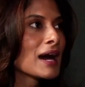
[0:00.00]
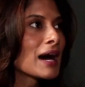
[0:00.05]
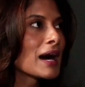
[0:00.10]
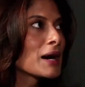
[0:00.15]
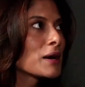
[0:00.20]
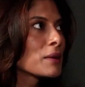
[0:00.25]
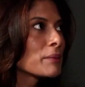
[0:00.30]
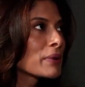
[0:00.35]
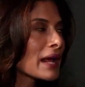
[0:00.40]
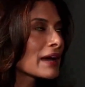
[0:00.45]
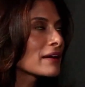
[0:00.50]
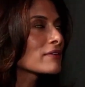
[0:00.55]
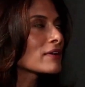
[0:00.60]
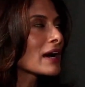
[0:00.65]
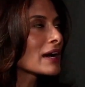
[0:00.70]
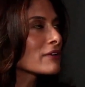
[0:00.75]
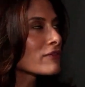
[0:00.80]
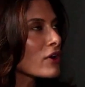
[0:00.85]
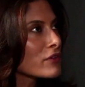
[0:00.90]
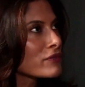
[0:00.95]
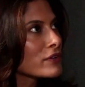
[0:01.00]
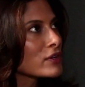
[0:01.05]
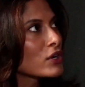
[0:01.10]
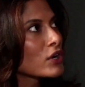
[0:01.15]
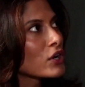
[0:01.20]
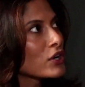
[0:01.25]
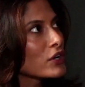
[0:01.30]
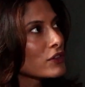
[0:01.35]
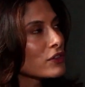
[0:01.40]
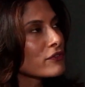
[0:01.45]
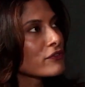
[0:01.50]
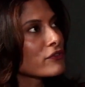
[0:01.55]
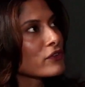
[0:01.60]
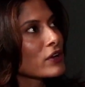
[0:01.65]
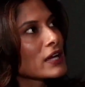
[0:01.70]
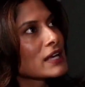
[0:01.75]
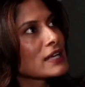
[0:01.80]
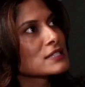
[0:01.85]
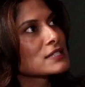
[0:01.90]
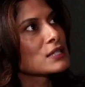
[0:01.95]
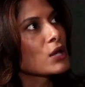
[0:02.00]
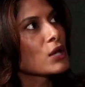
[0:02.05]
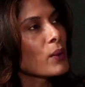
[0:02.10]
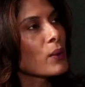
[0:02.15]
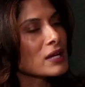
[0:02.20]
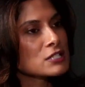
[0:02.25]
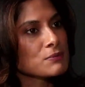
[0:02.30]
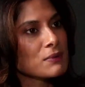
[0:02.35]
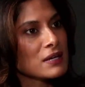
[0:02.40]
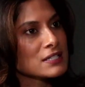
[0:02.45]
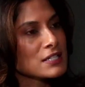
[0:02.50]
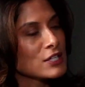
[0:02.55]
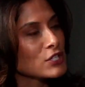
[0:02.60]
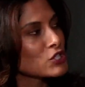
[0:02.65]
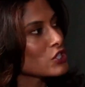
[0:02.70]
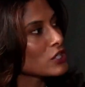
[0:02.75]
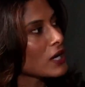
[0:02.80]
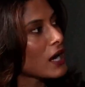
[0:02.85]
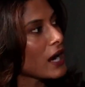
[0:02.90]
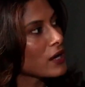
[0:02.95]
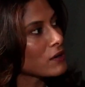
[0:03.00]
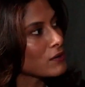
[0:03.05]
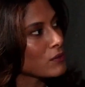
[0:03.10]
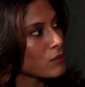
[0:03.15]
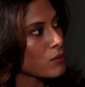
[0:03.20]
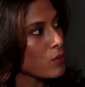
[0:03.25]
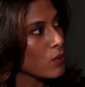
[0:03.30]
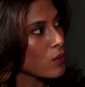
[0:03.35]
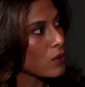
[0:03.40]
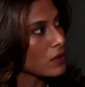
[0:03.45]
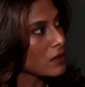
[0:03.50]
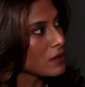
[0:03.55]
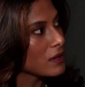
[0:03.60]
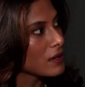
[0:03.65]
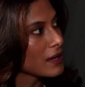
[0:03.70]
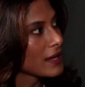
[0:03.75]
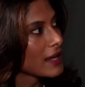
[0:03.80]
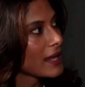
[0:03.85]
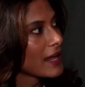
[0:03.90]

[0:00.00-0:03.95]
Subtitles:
But I've often heard the phrase low expectation, high reward.